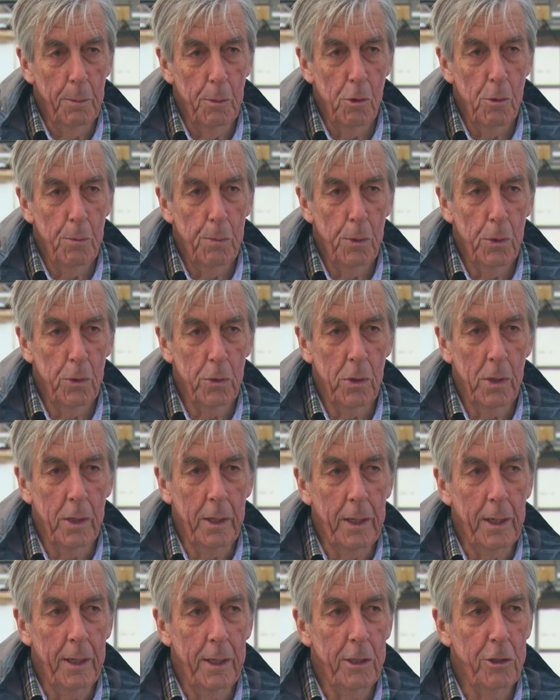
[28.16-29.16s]
more
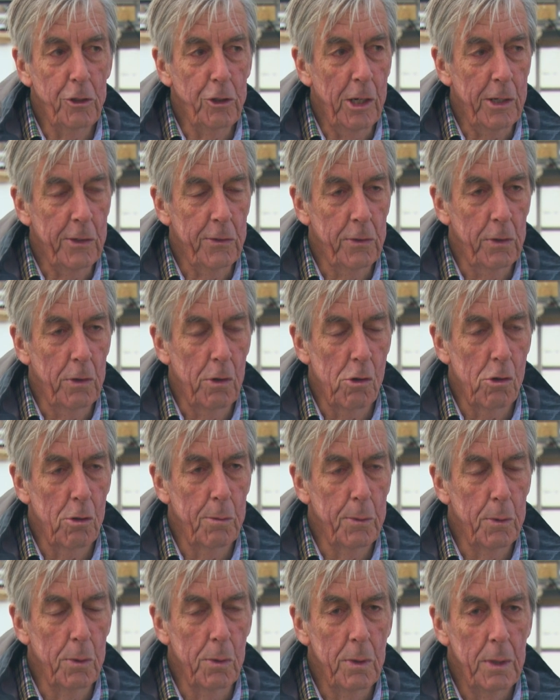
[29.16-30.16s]
importantly, it injects a
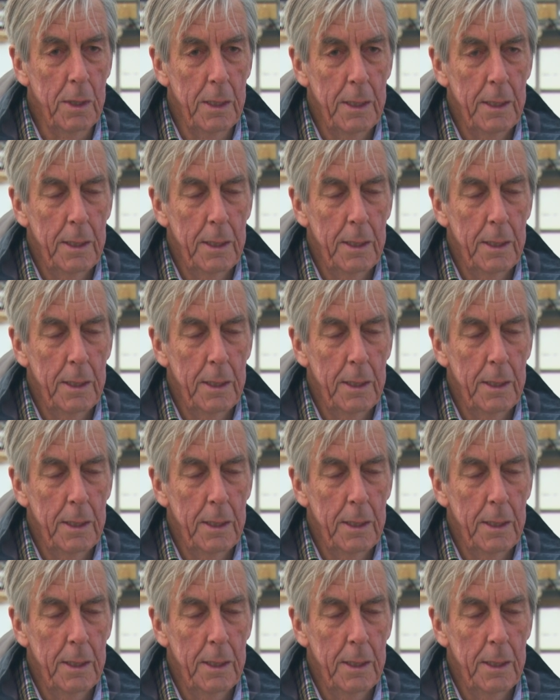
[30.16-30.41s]
horrible